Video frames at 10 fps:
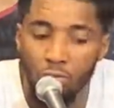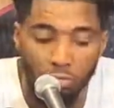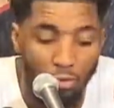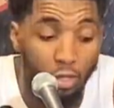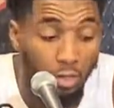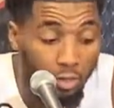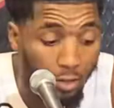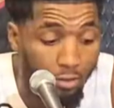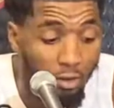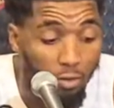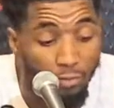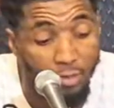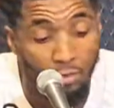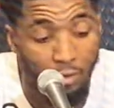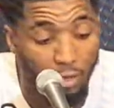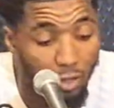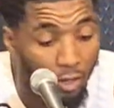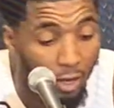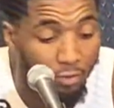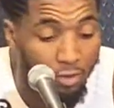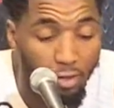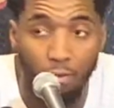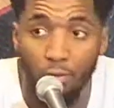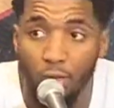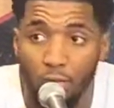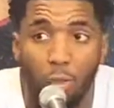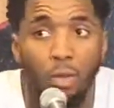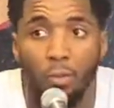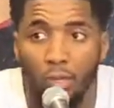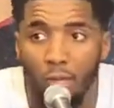really good things on the defensive end, and obviously offensively we were able to